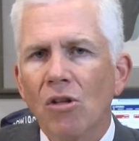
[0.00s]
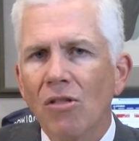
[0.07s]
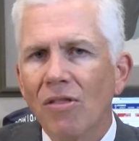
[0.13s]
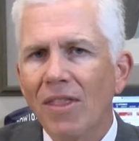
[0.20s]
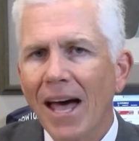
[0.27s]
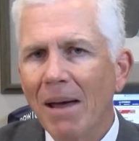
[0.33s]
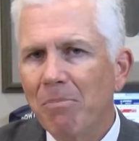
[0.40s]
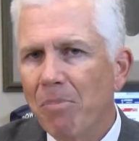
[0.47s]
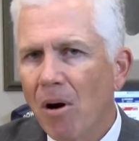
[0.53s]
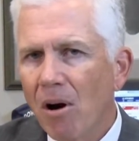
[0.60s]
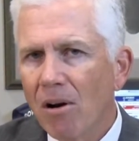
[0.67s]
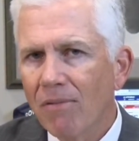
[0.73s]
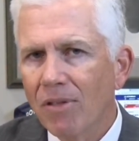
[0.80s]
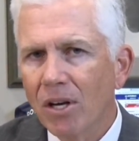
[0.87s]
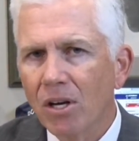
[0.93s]
That part
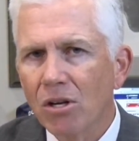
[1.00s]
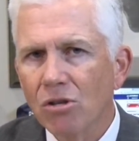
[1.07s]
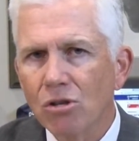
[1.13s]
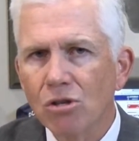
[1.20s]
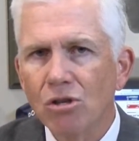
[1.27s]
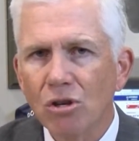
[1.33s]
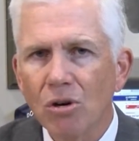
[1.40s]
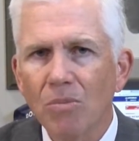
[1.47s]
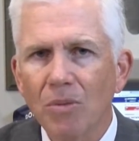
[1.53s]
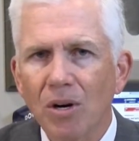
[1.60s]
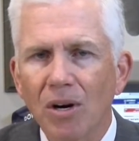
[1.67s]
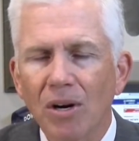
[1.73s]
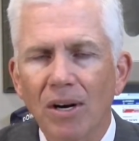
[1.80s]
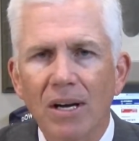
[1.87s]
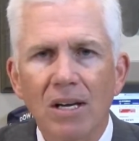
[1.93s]
of the
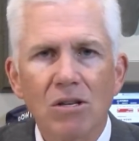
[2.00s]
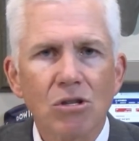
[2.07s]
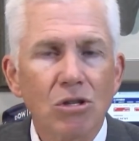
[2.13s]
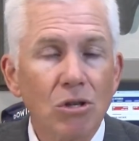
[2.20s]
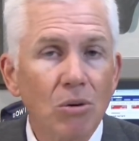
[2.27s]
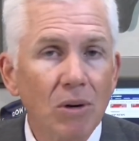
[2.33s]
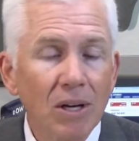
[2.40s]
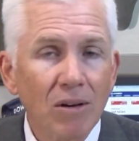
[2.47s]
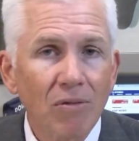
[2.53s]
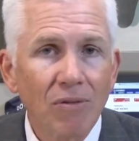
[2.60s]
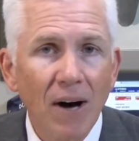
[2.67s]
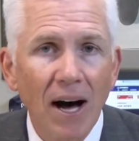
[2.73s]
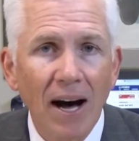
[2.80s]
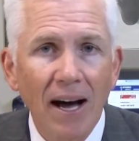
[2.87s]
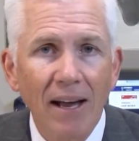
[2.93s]
consumer is doing
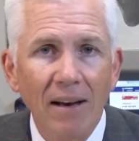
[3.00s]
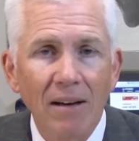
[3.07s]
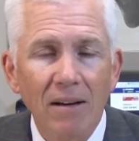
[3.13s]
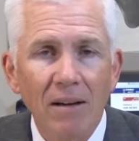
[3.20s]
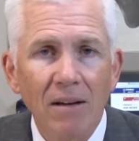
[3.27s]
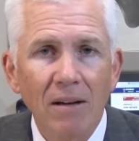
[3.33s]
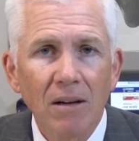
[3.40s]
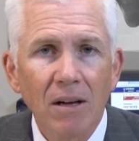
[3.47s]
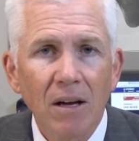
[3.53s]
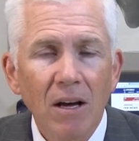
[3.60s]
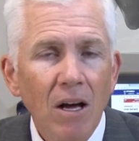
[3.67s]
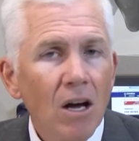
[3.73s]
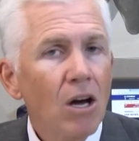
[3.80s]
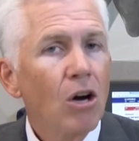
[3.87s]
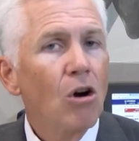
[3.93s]
fine.
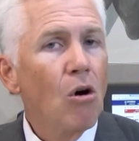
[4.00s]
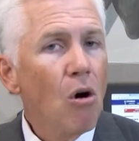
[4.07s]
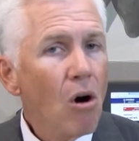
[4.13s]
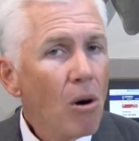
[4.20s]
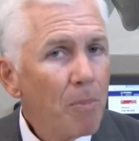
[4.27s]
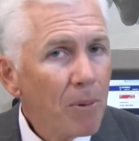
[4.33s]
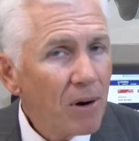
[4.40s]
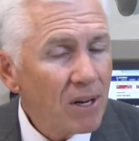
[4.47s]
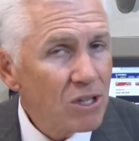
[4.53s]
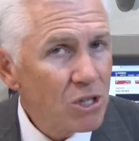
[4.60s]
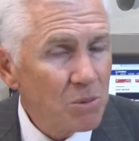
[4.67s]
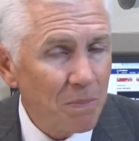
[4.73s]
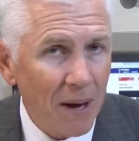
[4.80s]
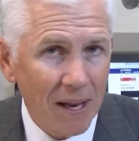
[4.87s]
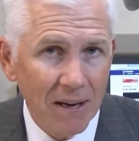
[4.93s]
Corporate
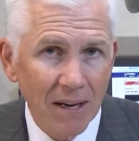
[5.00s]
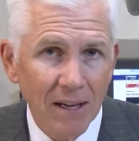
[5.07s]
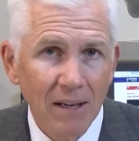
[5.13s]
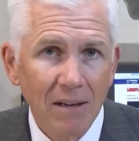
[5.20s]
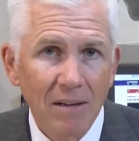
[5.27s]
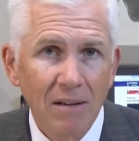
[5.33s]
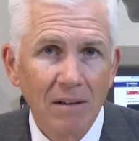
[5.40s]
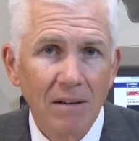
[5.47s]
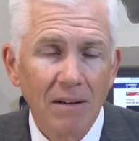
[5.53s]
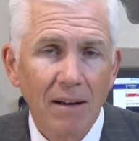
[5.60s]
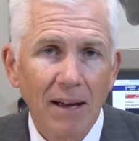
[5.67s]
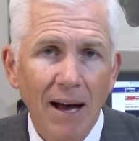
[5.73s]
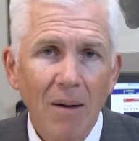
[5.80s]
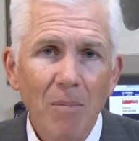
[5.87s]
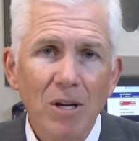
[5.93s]
spending,
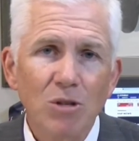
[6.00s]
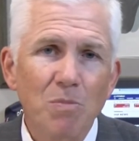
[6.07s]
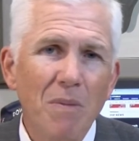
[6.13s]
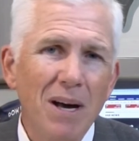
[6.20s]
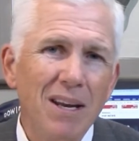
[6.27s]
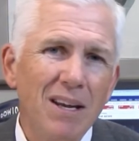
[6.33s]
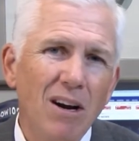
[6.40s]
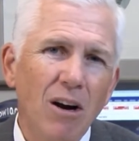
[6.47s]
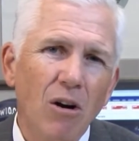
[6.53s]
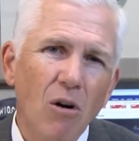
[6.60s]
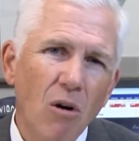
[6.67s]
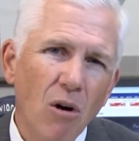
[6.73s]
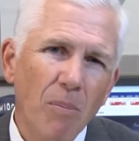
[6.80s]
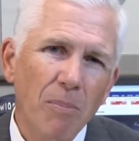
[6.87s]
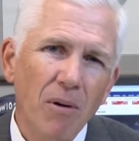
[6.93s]
how much money are
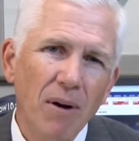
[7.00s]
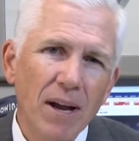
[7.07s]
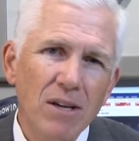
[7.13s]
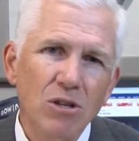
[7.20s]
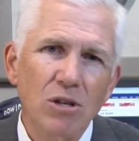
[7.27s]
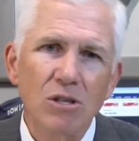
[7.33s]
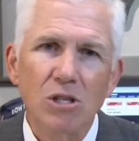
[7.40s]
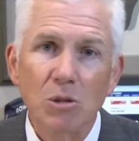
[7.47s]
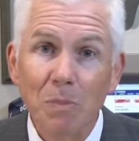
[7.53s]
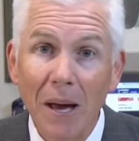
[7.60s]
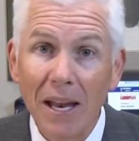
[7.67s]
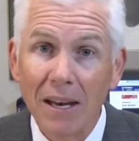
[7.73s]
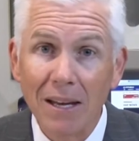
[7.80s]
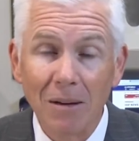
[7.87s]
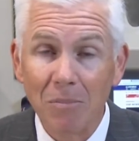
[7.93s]
corporations
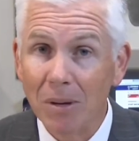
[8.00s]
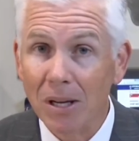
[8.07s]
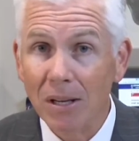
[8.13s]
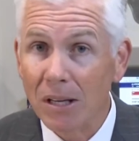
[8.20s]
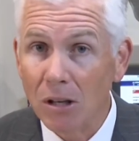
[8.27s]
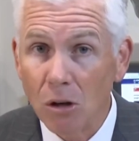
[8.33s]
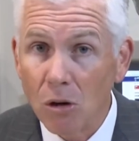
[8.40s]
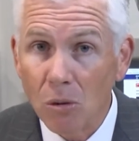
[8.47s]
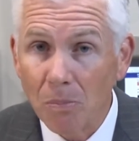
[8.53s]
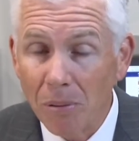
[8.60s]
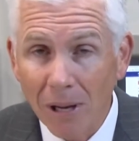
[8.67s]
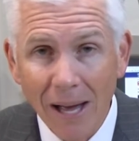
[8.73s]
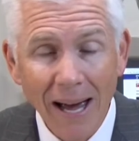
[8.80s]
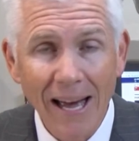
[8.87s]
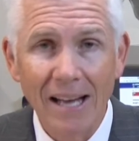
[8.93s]
spending building new
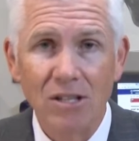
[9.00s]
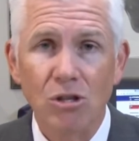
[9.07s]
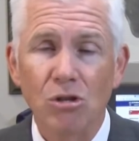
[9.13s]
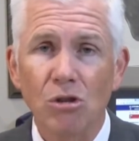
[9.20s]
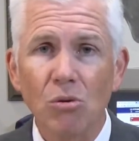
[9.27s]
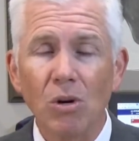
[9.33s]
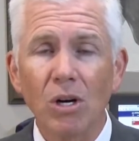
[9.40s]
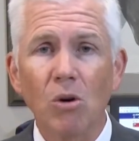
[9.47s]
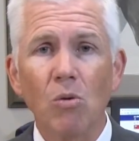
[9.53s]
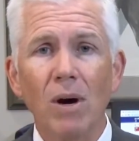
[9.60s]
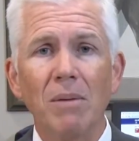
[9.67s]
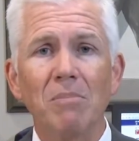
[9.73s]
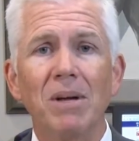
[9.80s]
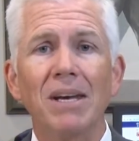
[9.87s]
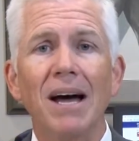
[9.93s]
plants, new
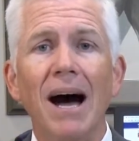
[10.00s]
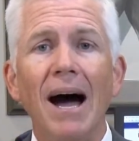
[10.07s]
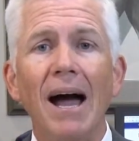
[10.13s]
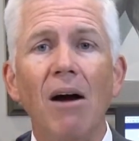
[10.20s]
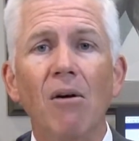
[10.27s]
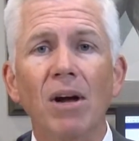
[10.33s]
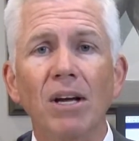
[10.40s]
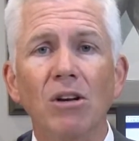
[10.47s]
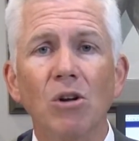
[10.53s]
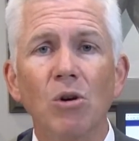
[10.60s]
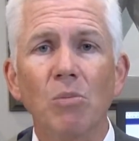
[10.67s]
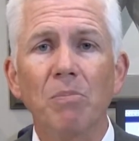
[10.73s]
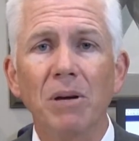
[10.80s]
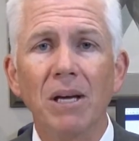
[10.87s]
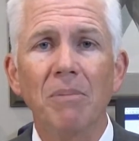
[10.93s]
equipment, hiring new
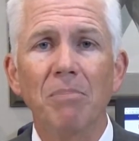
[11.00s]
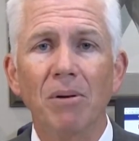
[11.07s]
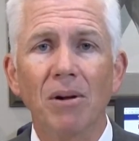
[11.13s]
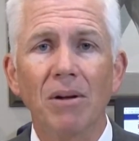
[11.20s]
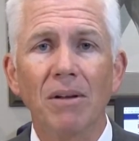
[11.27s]
people?